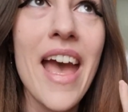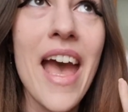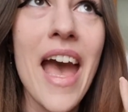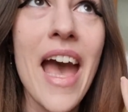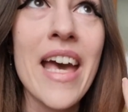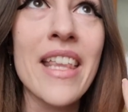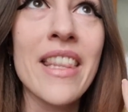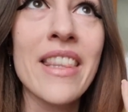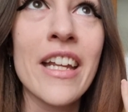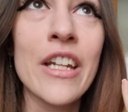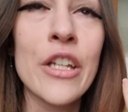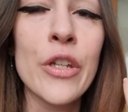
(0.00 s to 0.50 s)

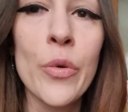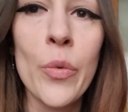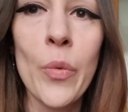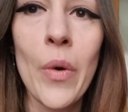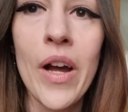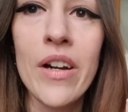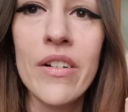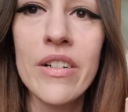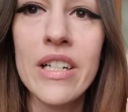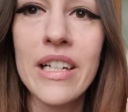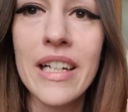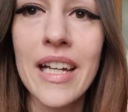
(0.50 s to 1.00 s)
and then you
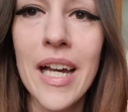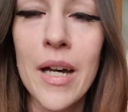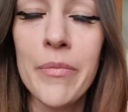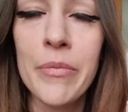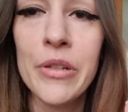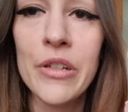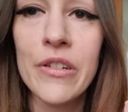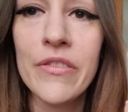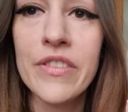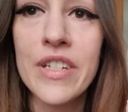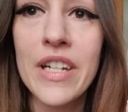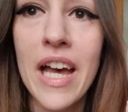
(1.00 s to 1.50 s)
wear it a
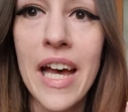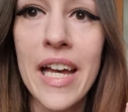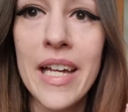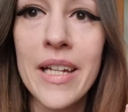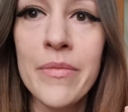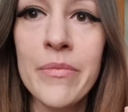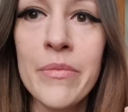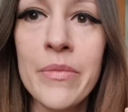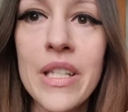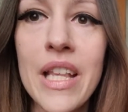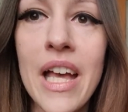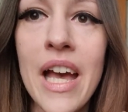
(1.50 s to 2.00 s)
couple of
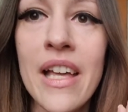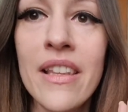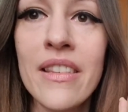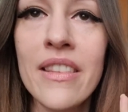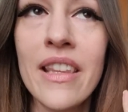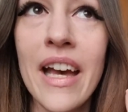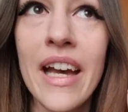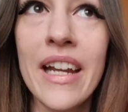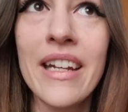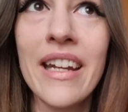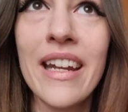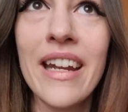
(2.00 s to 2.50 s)
times and
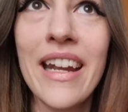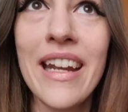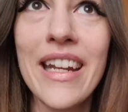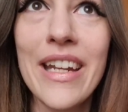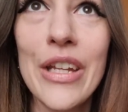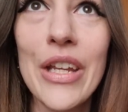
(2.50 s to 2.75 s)
then